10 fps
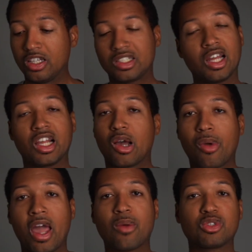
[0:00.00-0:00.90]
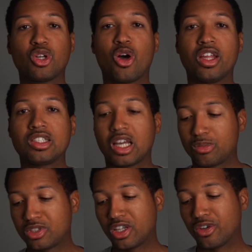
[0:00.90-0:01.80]
setting up apps and all that
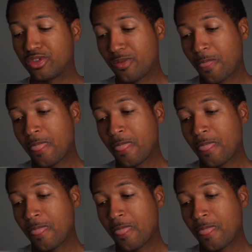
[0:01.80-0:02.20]
type of stuff.